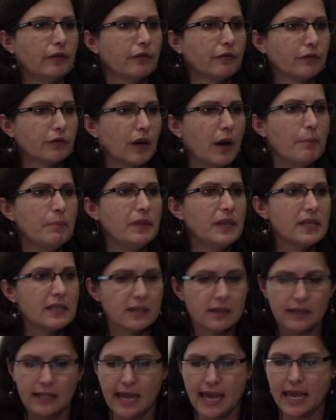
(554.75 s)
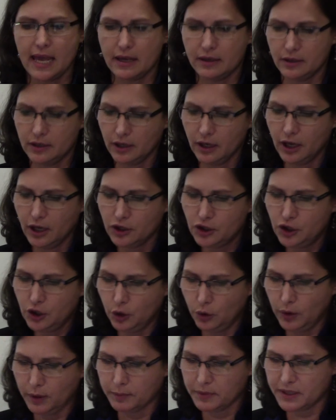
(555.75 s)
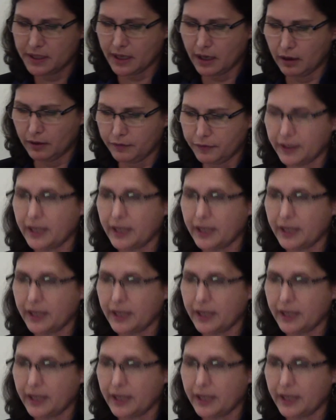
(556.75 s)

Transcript: from this land to himself.